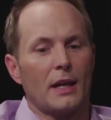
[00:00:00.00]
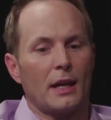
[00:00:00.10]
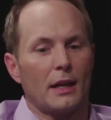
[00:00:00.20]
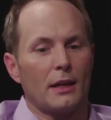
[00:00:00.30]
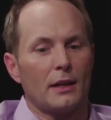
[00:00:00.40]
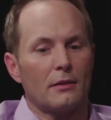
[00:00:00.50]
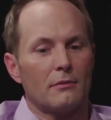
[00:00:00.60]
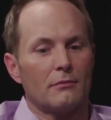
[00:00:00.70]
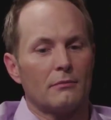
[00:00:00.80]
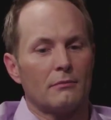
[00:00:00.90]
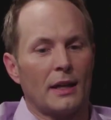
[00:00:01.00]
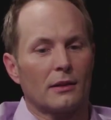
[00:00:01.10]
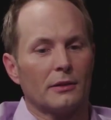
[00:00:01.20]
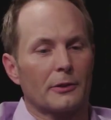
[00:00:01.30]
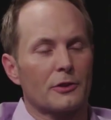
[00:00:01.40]
they
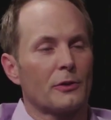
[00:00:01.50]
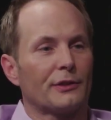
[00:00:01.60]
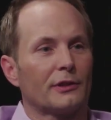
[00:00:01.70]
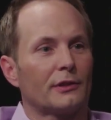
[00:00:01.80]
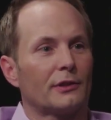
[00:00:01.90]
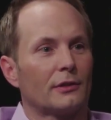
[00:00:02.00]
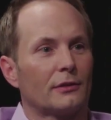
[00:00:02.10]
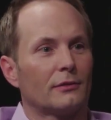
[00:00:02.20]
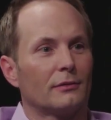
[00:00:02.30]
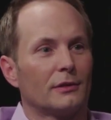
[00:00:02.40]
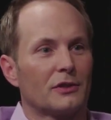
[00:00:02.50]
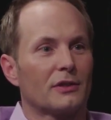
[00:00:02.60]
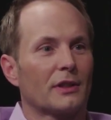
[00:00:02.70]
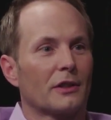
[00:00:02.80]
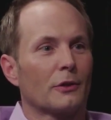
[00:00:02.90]
make clear choices.
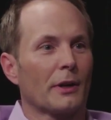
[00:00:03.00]
It's just like a